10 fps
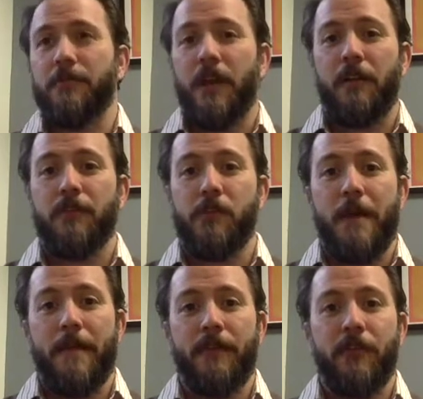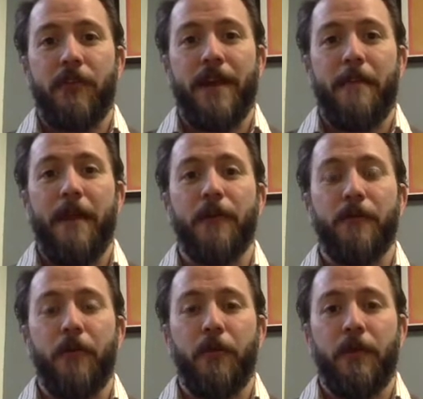I'll do my best to try to
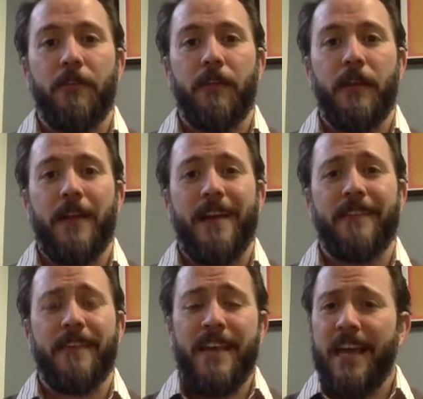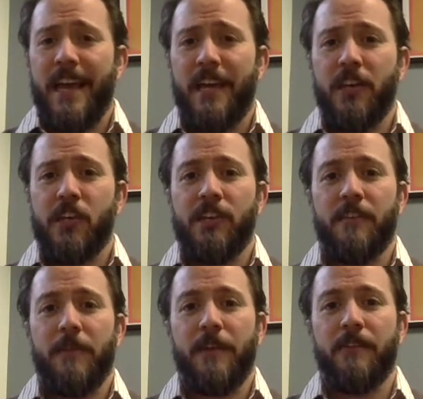microphone the rest of the class in addition to
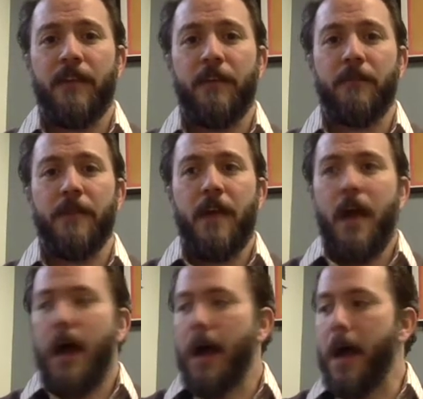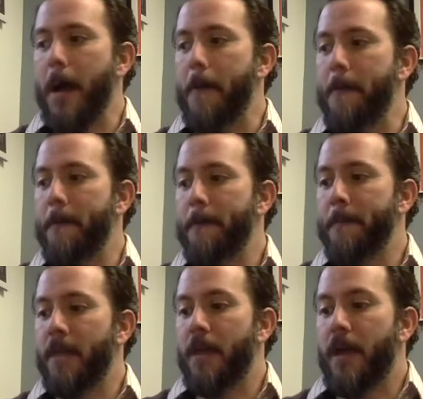myself. And
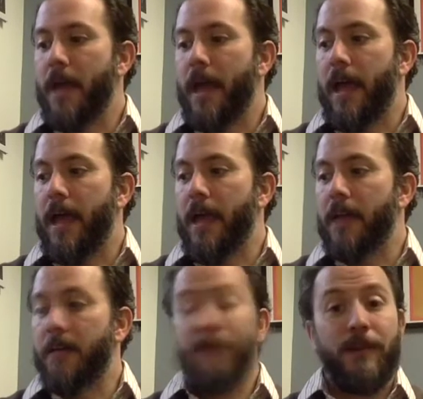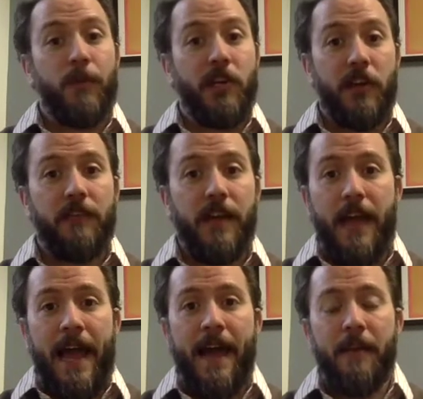in fact, we just
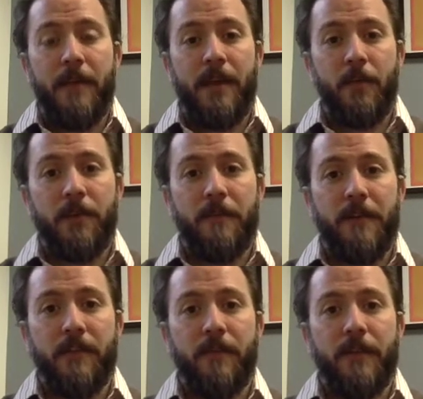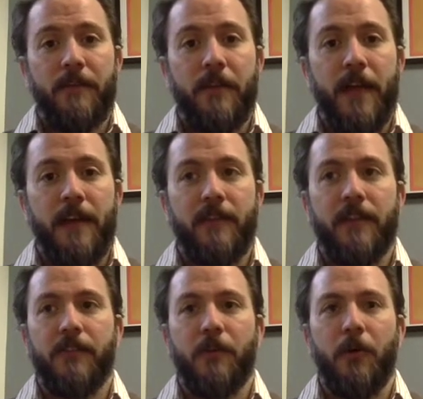had a meeting with the face-to-face class,
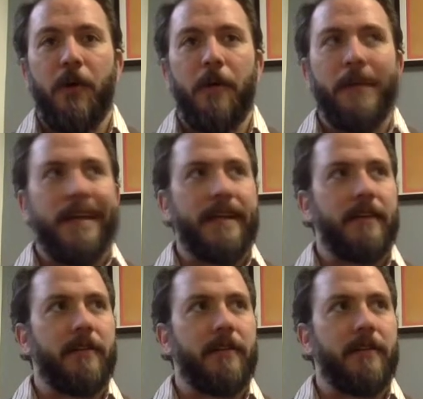and so I'll be